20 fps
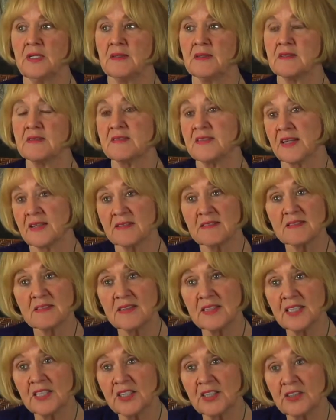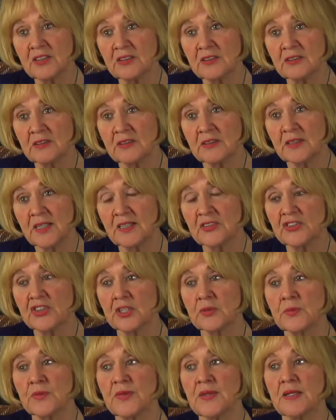The second scenario I
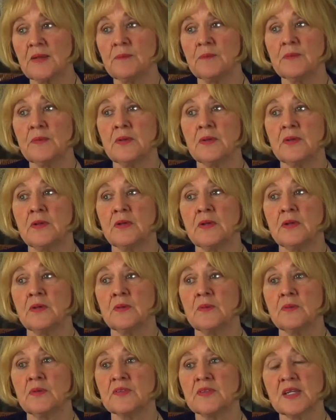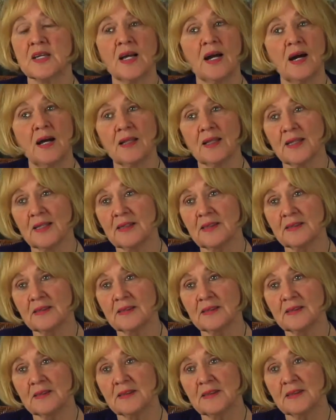shared with him was a colleague
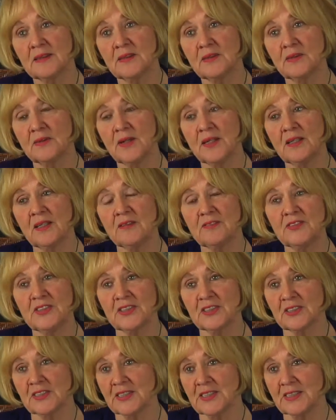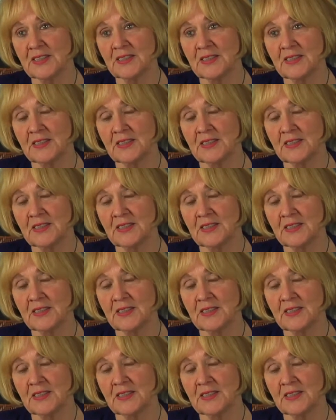who I love dearly.